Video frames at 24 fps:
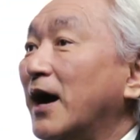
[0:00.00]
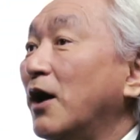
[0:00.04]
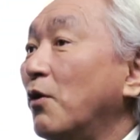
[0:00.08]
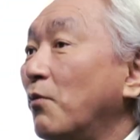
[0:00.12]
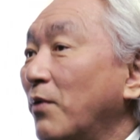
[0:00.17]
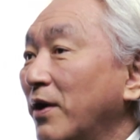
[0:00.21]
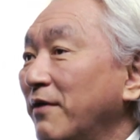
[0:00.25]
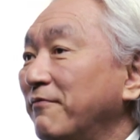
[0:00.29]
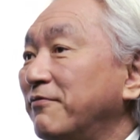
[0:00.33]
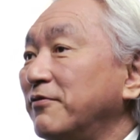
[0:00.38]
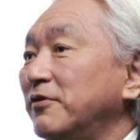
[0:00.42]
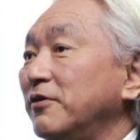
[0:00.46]

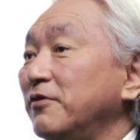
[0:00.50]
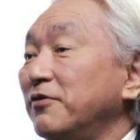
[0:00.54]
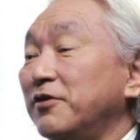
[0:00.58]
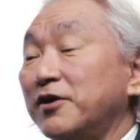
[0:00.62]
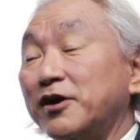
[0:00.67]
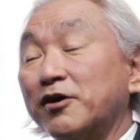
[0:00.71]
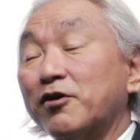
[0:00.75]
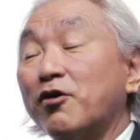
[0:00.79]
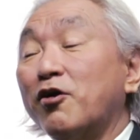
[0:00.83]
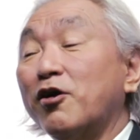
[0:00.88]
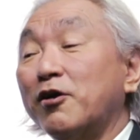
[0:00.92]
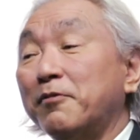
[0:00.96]
However,
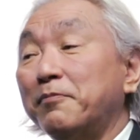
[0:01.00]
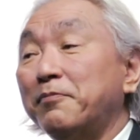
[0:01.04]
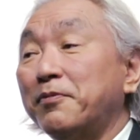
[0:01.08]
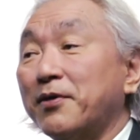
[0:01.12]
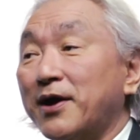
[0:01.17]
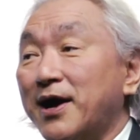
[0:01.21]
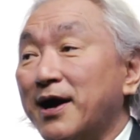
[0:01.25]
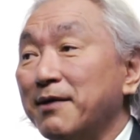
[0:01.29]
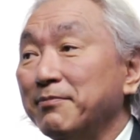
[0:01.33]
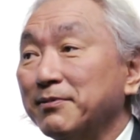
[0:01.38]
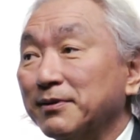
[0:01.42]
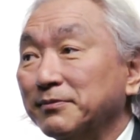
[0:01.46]
there are
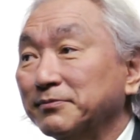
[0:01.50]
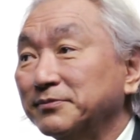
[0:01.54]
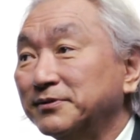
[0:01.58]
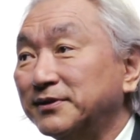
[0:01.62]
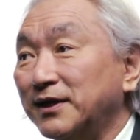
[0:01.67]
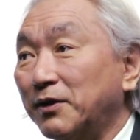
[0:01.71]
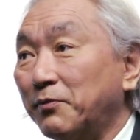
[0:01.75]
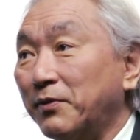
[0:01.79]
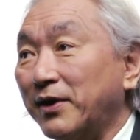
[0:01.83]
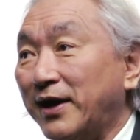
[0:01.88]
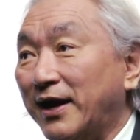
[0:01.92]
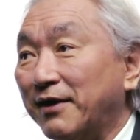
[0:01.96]
problems
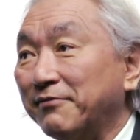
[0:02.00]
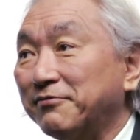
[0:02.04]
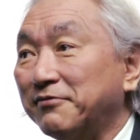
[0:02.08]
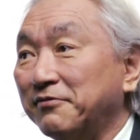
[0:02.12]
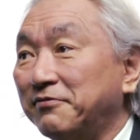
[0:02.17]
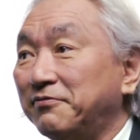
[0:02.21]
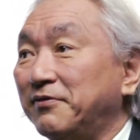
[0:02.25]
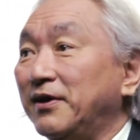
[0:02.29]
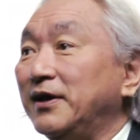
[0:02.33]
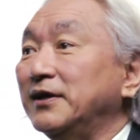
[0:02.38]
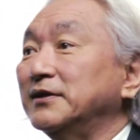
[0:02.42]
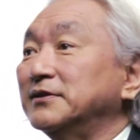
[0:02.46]
that we have
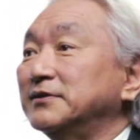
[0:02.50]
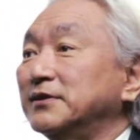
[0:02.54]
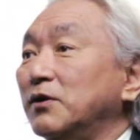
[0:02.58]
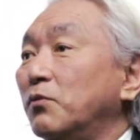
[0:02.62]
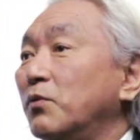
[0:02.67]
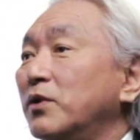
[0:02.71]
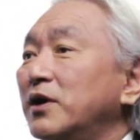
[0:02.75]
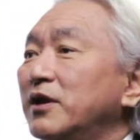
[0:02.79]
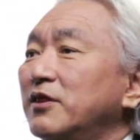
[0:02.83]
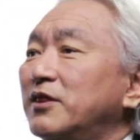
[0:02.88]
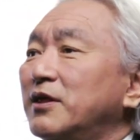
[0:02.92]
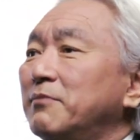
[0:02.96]
to face, and
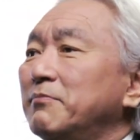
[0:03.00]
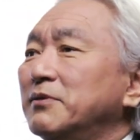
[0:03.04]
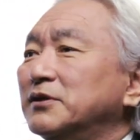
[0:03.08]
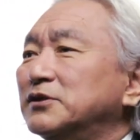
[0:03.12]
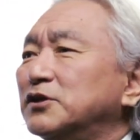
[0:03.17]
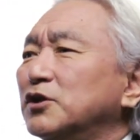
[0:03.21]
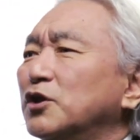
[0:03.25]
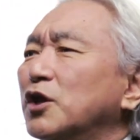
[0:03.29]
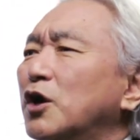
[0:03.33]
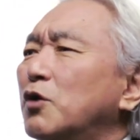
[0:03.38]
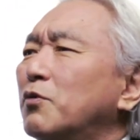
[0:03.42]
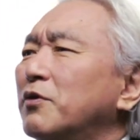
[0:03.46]
one of them
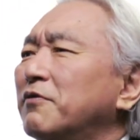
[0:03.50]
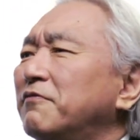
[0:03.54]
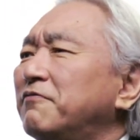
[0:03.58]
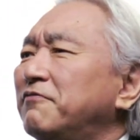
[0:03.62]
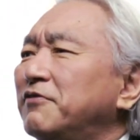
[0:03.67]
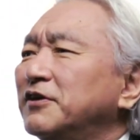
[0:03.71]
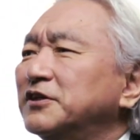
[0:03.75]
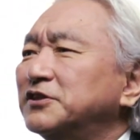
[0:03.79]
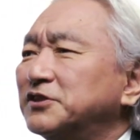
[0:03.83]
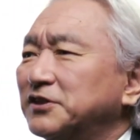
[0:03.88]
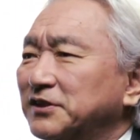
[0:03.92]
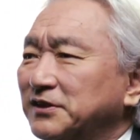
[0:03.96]
is low
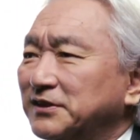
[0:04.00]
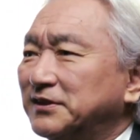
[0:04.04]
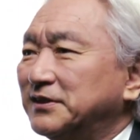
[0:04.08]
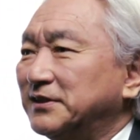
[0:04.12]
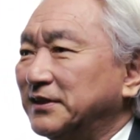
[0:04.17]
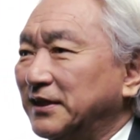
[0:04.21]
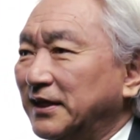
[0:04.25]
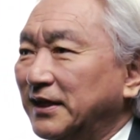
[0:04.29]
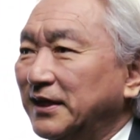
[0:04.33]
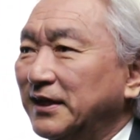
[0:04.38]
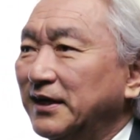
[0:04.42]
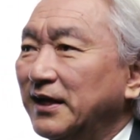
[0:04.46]

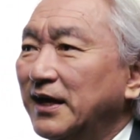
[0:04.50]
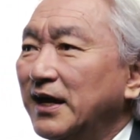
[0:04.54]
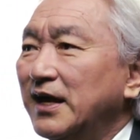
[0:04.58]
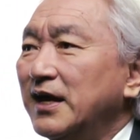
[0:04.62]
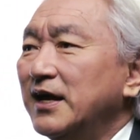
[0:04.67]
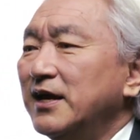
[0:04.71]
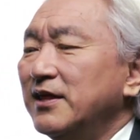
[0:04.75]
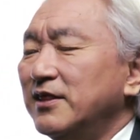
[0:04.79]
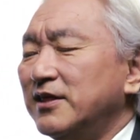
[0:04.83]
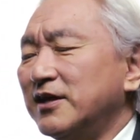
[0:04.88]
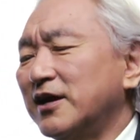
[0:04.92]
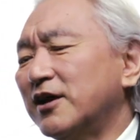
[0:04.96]
efficiency.
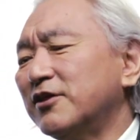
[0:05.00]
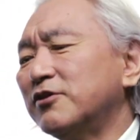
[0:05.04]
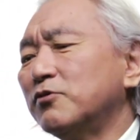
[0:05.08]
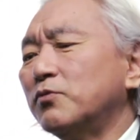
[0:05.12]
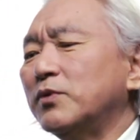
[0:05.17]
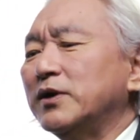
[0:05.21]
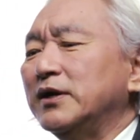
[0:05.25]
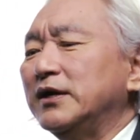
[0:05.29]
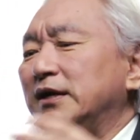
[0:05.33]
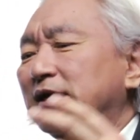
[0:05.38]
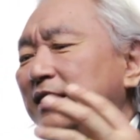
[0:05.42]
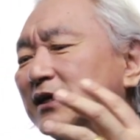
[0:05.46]
The other
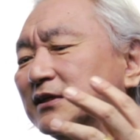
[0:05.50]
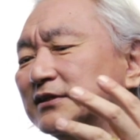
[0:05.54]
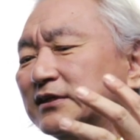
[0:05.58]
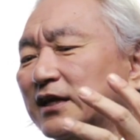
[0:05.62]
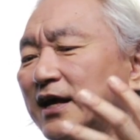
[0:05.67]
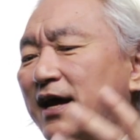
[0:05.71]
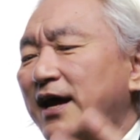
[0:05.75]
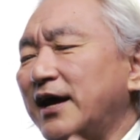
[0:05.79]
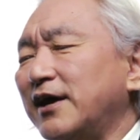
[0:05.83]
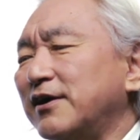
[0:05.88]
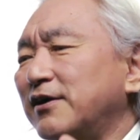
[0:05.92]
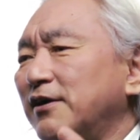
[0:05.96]
one is
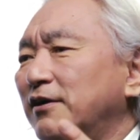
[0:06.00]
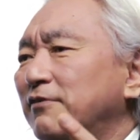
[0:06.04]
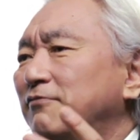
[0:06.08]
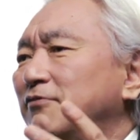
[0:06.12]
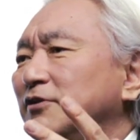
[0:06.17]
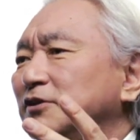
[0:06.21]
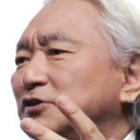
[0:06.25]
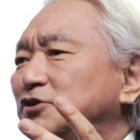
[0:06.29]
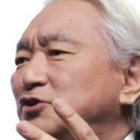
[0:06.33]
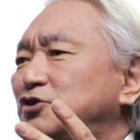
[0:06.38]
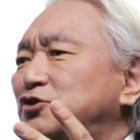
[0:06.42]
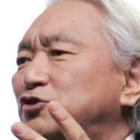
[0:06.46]
lack of
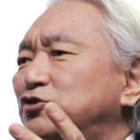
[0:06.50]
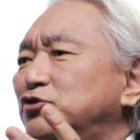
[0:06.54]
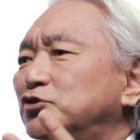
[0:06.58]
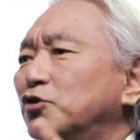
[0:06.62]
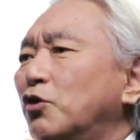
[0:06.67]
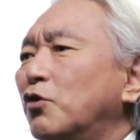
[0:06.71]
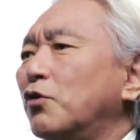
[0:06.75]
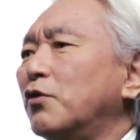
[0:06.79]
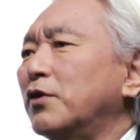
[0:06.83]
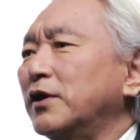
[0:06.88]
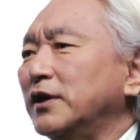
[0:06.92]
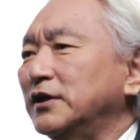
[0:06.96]
a
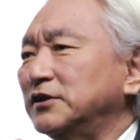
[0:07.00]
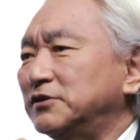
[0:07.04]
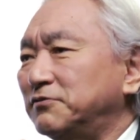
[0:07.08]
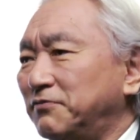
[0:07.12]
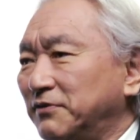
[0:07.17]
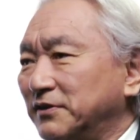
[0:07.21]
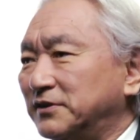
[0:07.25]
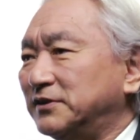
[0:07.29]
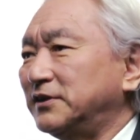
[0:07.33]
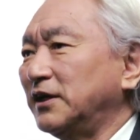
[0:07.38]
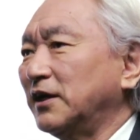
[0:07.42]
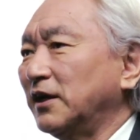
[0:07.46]
storage
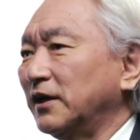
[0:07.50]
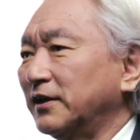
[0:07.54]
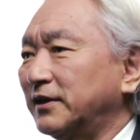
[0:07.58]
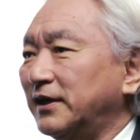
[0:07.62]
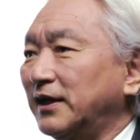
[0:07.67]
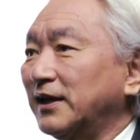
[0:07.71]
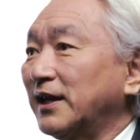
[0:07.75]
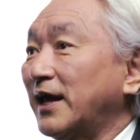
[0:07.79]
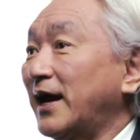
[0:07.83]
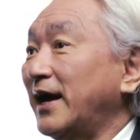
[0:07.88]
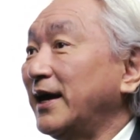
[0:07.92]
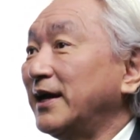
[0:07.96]

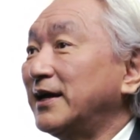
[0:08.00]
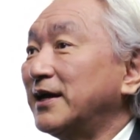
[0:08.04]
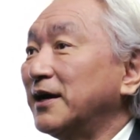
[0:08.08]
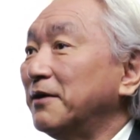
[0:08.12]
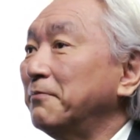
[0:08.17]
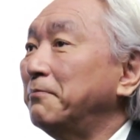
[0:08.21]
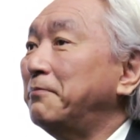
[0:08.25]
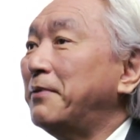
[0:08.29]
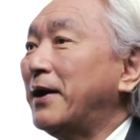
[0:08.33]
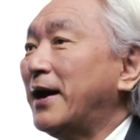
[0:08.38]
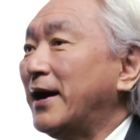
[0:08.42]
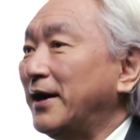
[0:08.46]
facility like
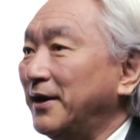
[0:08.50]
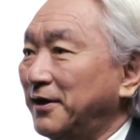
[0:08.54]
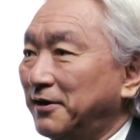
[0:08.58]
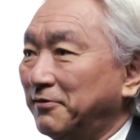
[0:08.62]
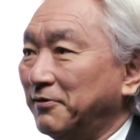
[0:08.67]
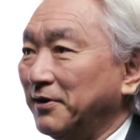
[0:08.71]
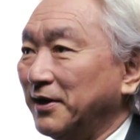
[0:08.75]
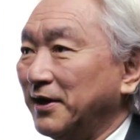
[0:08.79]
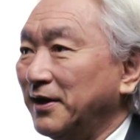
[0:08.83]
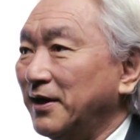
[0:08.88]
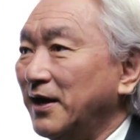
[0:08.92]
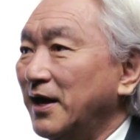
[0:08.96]
a
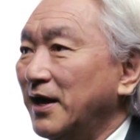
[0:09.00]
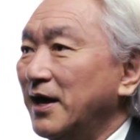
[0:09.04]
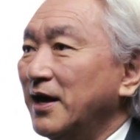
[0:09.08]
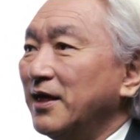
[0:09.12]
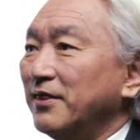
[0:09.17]
battery.